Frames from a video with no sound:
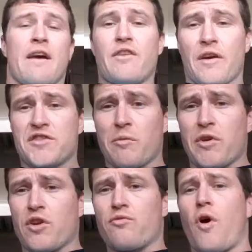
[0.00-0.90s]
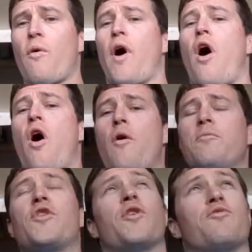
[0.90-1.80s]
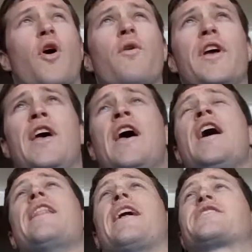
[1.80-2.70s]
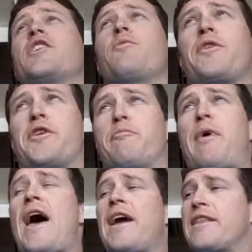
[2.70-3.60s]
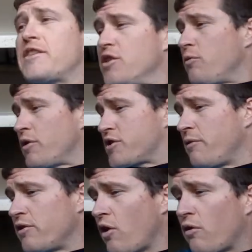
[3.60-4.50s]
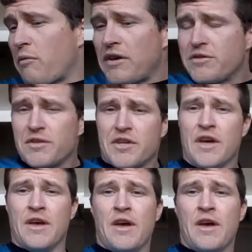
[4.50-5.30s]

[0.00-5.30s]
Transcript: If you have something to row at home, you could row it. That's going to work your back. That's going to work some of your lower muscles.